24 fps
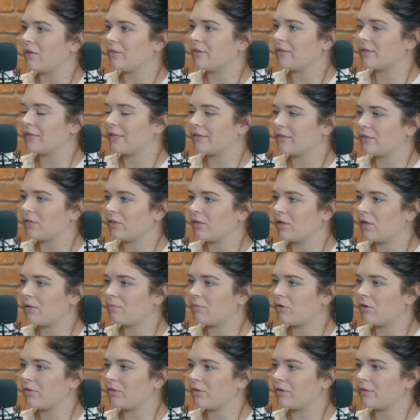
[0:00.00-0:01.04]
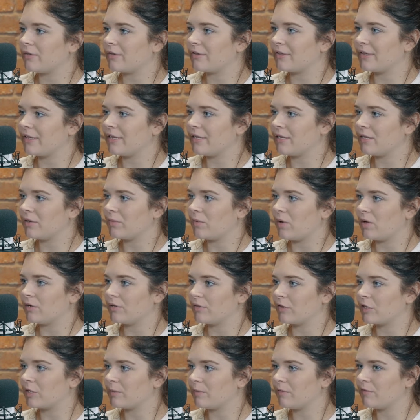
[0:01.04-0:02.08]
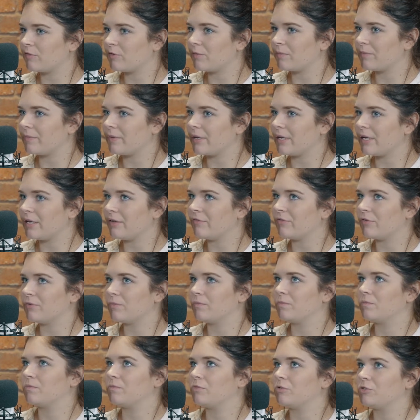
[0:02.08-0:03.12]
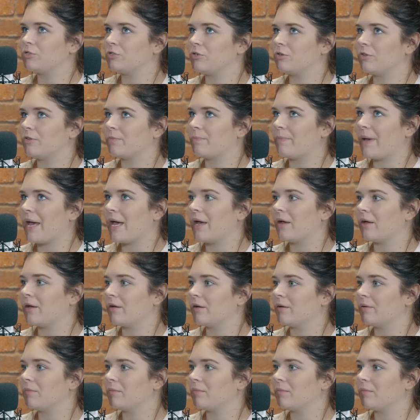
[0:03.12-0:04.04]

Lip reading: They tend to learn more than at the senior one, and some of them even produce better